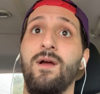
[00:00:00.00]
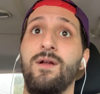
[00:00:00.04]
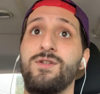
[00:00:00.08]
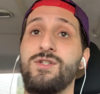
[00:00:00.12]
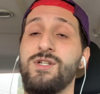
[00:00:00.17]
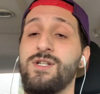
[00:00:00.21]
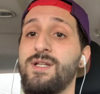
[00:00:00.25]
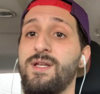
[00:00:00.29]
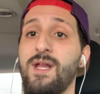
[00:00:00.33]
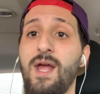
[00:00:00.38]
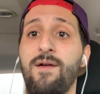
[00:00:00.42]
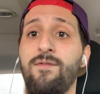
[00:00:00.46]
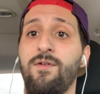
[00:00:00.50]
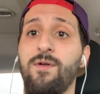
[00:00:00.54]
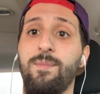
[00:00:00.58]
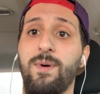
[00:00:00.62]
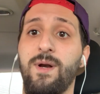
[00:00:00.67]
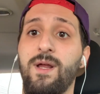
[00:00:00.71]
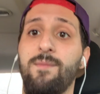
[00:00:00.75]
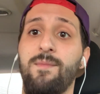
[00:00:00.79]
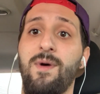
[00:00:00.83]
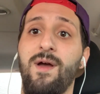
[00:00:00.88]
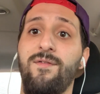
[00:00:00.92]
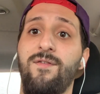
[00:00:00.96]
just everybody
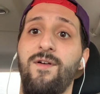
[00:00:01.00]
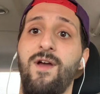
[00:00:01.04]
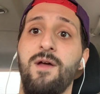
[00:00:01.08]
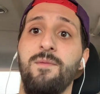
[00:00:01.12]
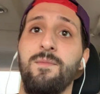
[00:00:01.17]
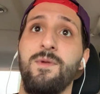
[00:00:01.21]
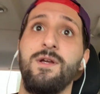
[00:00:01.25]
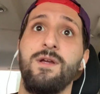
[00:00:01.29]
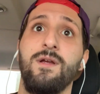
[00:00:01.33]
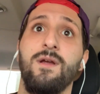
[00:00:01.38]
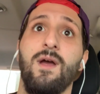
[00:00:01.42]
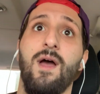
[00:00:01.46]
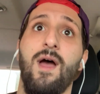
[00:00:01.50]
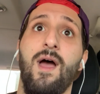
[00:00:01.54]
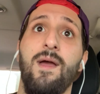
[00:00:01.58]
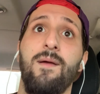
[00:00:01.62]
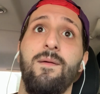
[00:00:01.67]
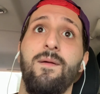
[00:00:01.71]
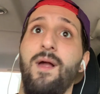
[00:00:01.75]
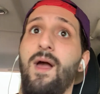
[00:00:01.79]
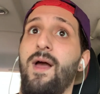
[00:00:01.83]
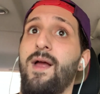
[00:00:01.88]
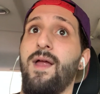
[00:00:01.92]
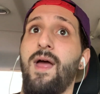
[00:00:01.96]
in my family.
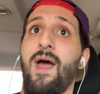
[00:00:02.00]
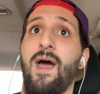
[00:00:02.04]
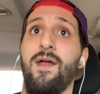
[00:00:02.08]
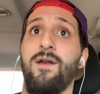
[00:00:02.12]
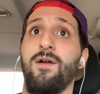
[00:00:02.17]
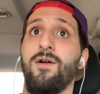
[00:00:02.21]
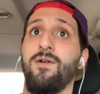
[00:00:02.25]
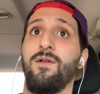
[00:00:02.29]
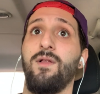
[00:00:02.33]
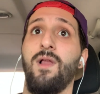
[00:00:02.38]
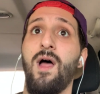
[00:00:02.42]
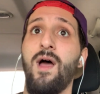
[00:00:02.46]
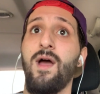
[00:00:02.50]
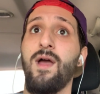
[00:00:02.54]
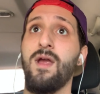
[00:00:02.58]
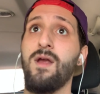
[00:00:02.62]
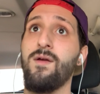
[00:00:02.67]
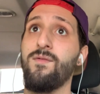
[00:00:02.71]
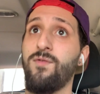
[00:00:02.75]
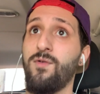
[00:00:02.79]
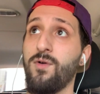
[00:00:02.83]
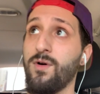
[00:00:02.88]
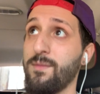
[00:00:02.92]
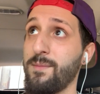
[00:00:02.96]
I had her lying
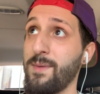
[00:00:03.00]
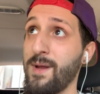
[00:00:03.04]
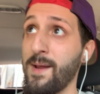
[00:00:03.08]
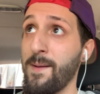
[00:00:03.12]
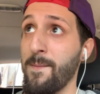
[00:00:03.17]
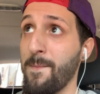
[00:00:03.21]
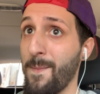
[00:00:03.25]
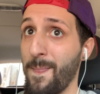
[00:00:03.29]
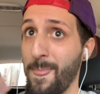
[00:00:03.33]
for me